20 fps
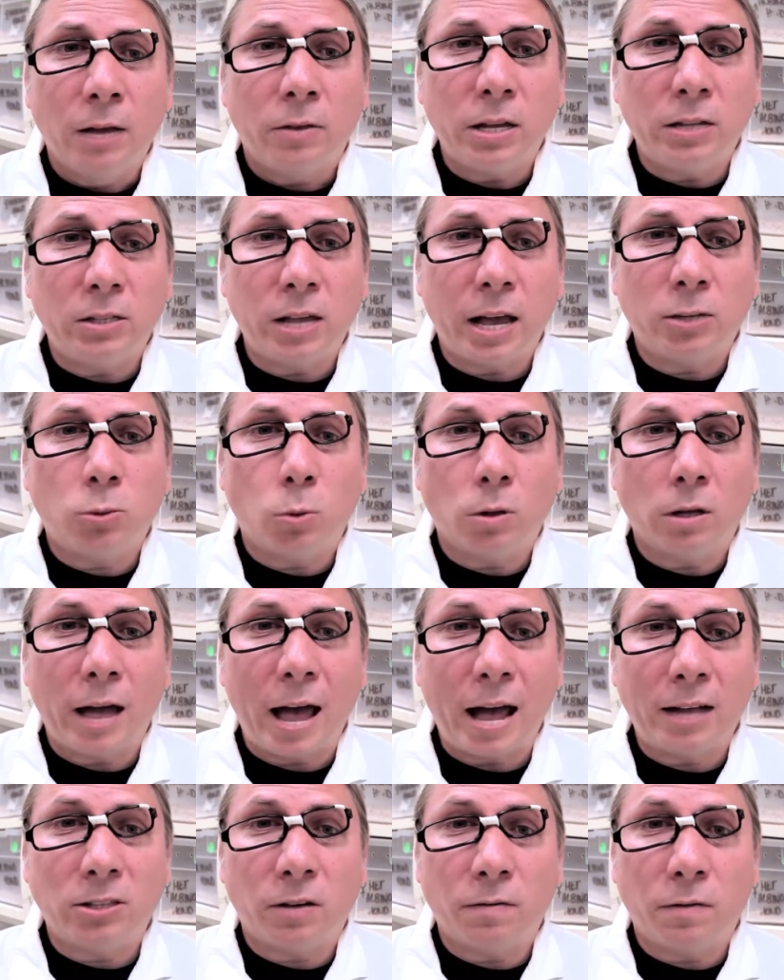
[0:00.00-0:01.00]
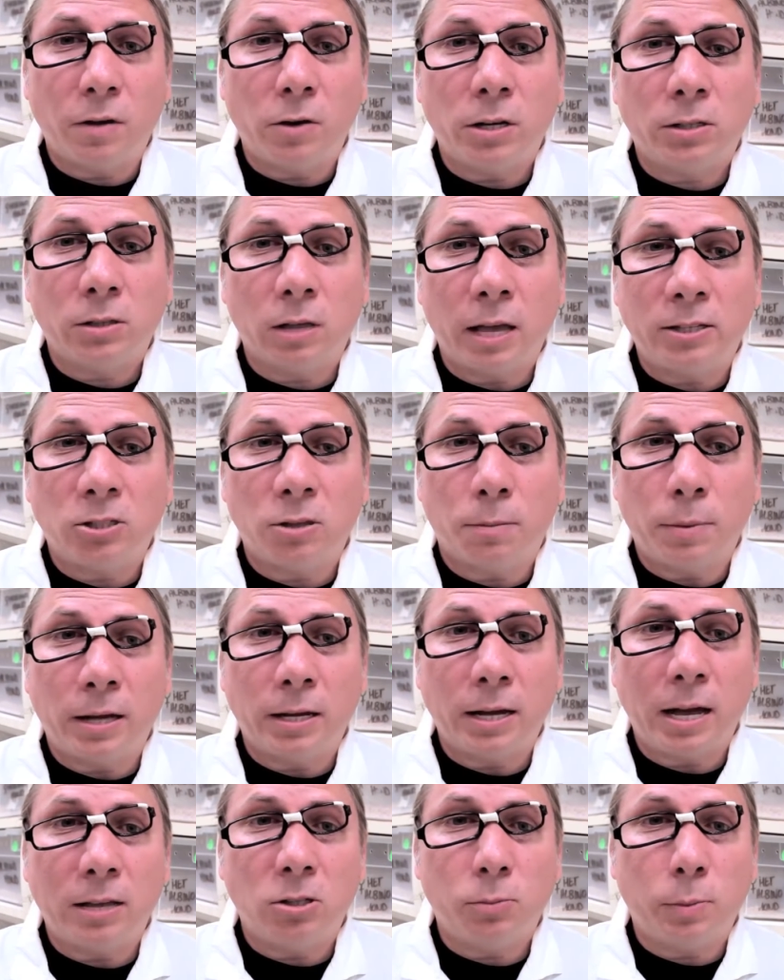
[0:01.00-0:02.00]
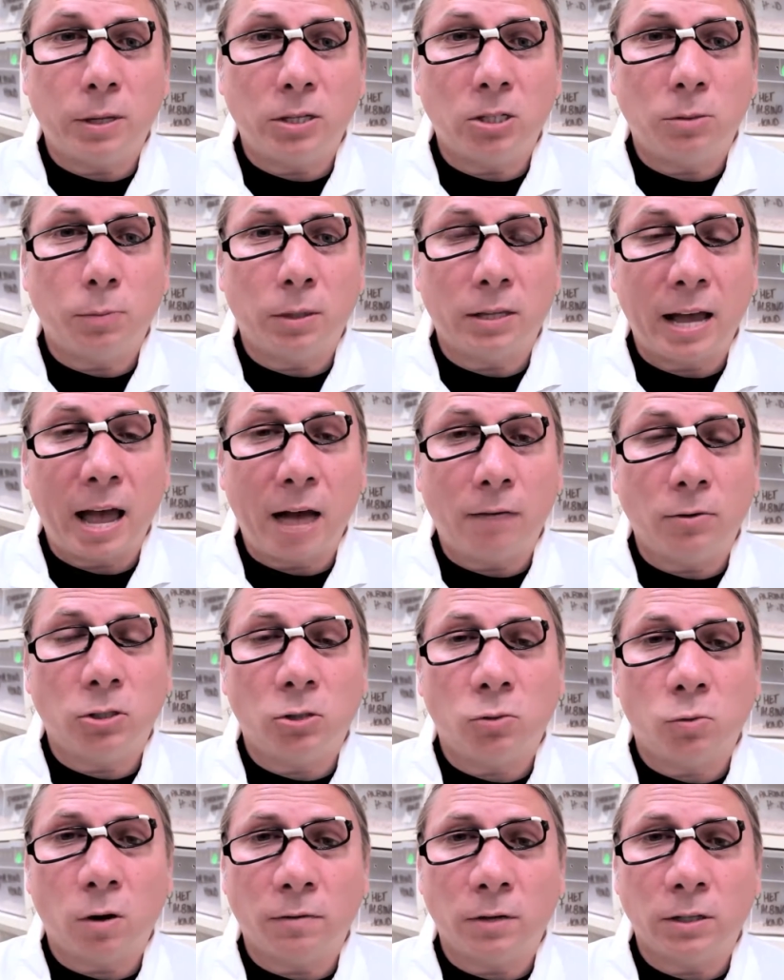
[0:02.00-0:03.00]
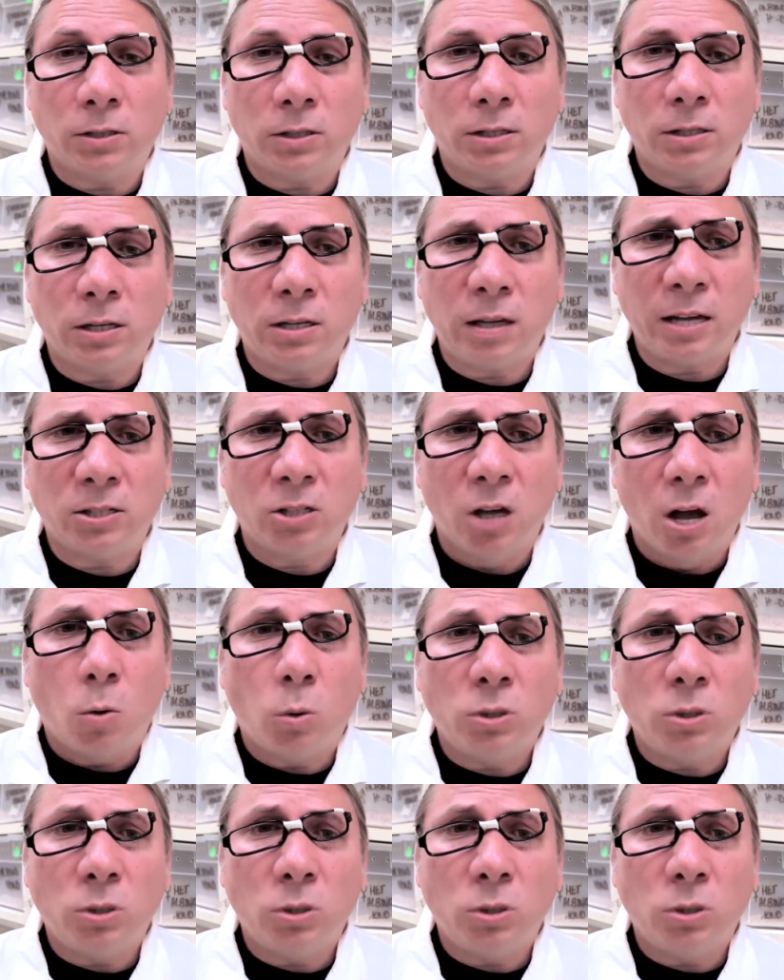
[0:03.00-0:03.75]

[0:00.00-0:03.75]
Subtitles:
These eggs will hatch at various lengths depending on the species, but the average is roughly 60 days.